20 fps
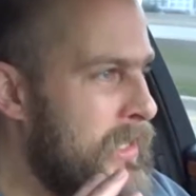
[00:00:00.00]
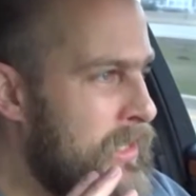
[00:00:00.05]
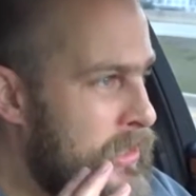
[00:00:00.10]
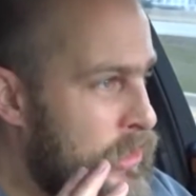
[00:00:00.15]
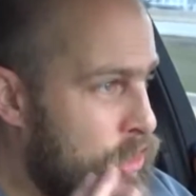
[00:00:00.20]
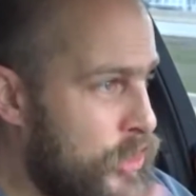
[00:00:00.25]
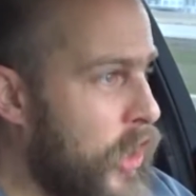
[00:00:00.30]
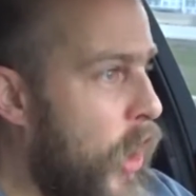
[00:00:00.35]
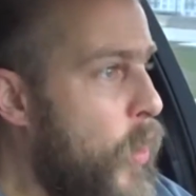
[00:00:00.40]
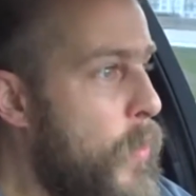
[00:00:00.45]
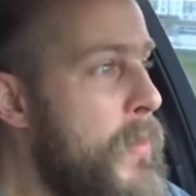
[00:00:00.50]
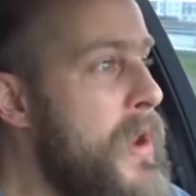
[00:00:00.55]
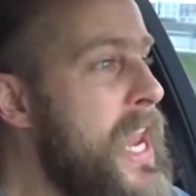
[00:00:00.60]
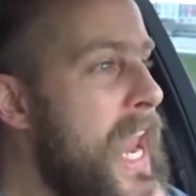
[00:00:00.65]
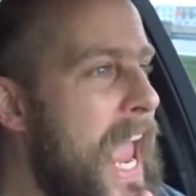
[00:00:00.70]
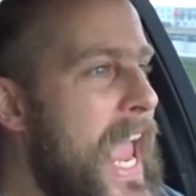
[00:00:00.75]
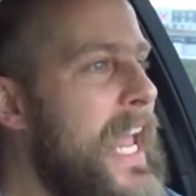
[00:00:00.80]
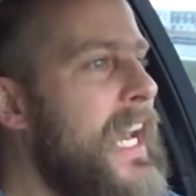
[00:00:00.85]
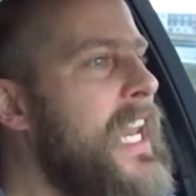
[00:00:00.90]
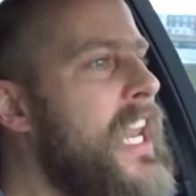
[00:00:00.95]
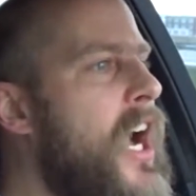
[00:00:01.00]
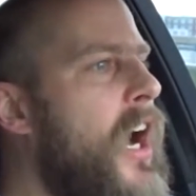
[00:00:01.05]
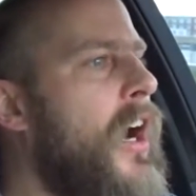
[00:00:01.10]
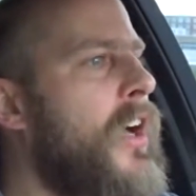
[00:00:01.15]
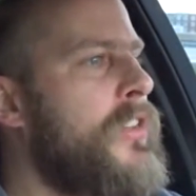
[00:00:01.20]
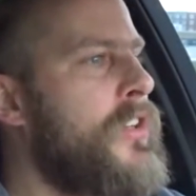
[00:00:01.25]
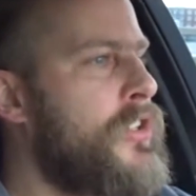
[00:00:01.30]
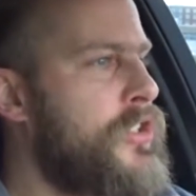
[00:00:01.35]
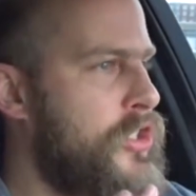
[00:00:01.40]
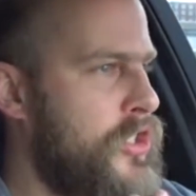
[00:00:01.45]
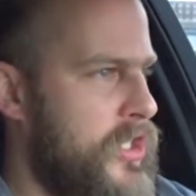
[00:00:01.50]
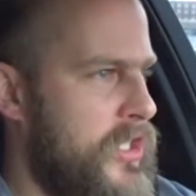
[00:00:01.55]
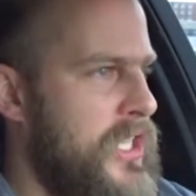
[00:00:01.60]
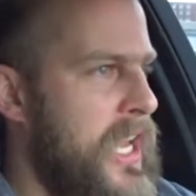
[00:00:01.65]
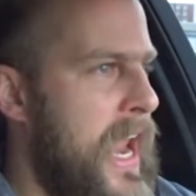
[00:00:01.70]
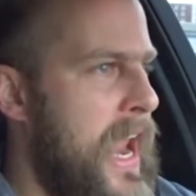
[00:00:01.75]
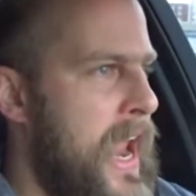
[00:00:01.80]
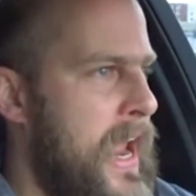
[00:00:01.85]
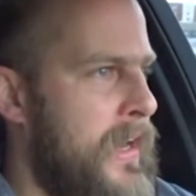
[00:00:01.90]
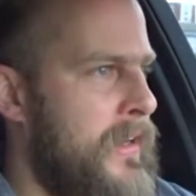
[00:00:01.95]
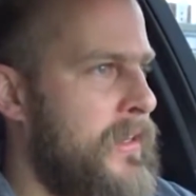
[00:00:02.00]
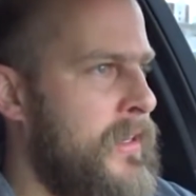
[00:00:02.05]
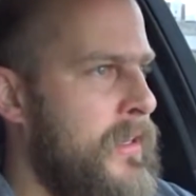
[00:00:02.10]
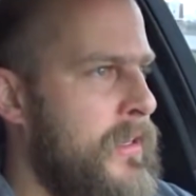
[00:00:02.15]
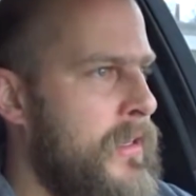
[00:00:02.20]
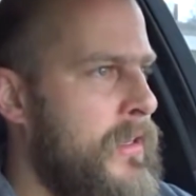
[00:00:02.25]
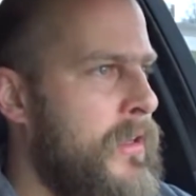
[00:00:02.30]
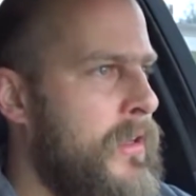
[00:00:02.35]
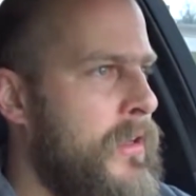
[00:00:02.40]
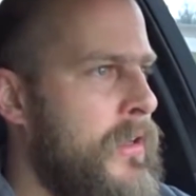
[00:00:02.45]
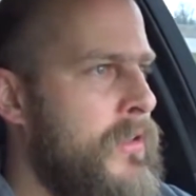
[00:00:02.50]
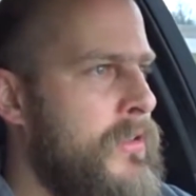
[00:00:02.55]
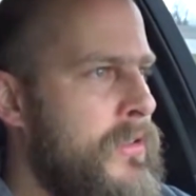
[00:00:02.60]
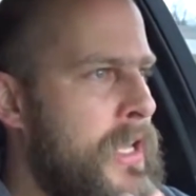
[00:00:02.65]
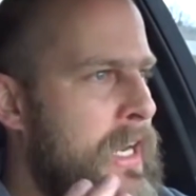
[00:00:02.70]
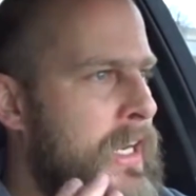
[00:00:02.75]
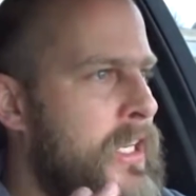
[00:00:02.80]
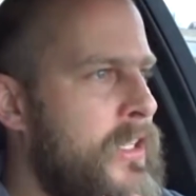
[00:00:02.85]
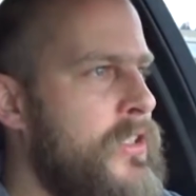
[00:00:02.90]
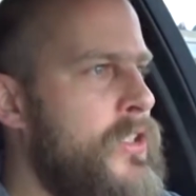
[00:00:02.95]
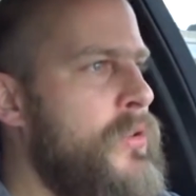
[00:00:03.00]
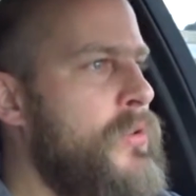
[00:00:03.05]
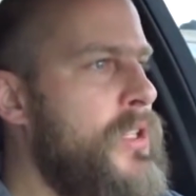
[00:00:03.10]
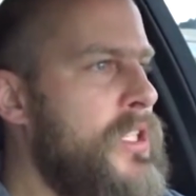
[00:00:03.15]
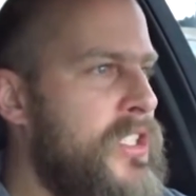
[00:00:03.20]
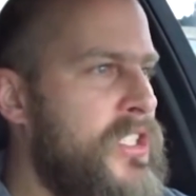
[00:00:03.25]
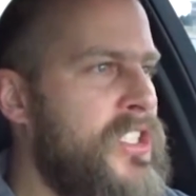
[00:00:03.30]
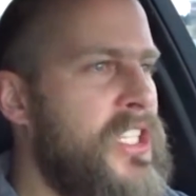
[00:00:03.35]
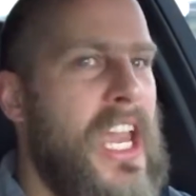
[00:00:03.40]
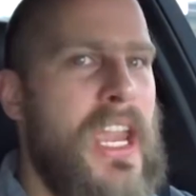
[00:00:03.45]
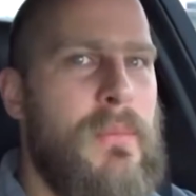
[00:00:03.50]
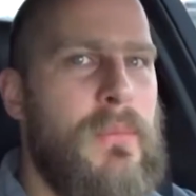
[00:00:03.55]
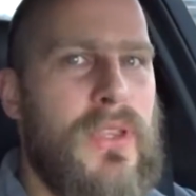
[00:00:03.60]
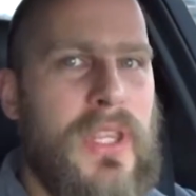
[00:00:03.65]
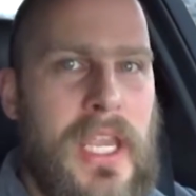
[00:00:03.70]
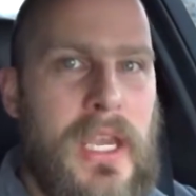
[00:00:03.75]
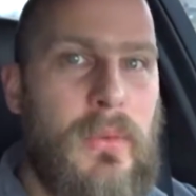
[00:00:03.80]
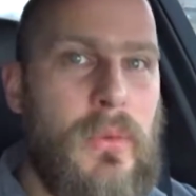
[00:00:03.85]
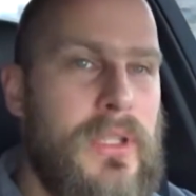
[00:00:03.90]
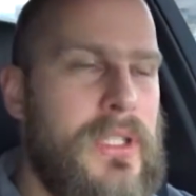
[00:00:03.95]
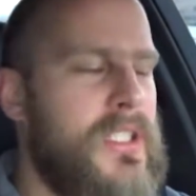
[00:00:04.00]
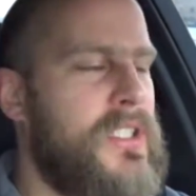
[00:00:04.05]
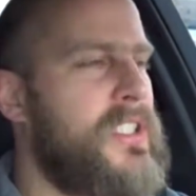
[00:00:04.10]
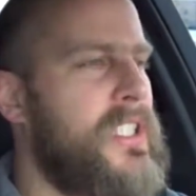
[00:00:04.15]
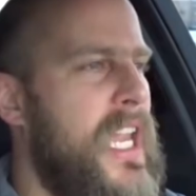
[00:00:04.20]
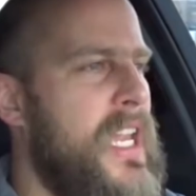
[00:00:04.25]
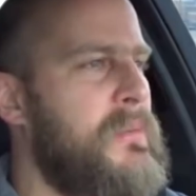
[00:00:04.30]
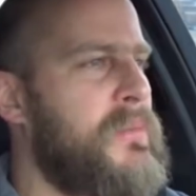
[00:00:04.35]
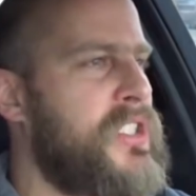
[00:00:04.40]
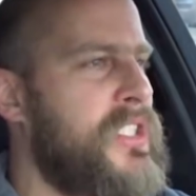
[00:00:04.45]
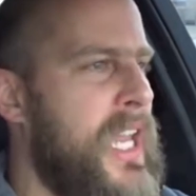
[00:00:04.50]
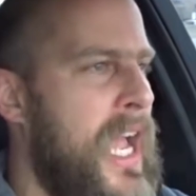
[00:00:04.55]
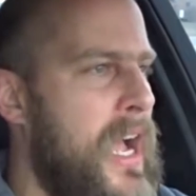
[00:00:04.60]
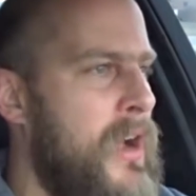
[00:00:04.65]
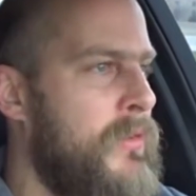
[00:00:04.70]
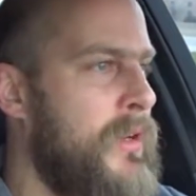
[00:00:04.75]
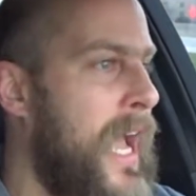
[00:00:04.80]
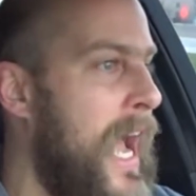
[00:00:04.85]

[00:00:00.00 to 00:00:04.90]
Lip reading: Show me any other sedan that can do the same thing with the same sound.